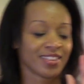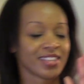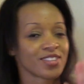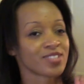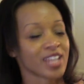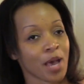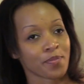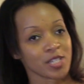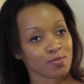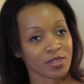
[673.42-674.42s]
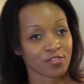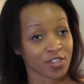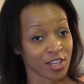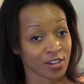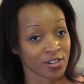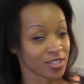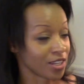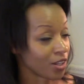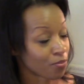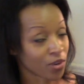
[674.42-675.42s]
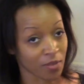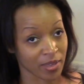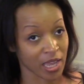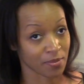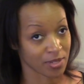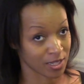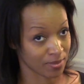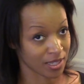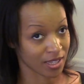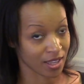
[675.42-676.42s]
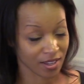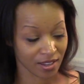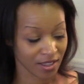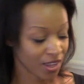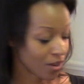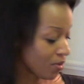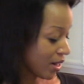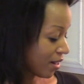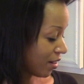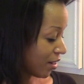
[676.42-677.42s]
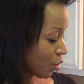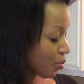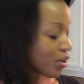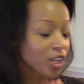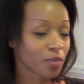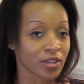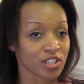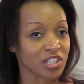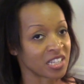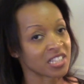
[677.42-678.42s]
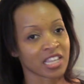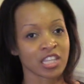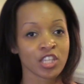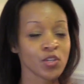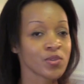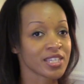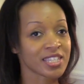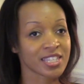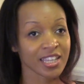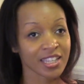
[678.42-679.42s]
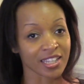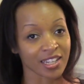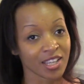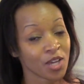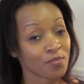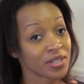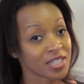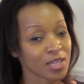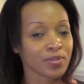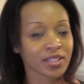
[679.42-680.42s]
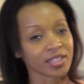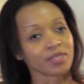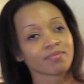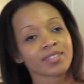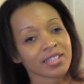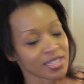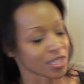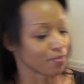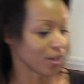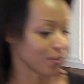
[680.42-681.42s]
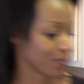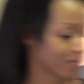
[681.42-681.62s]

This used to happen to me for years and will probably happen to me again, where you're putting a bunch of, I was like, use a skillet. But typically, let's compare.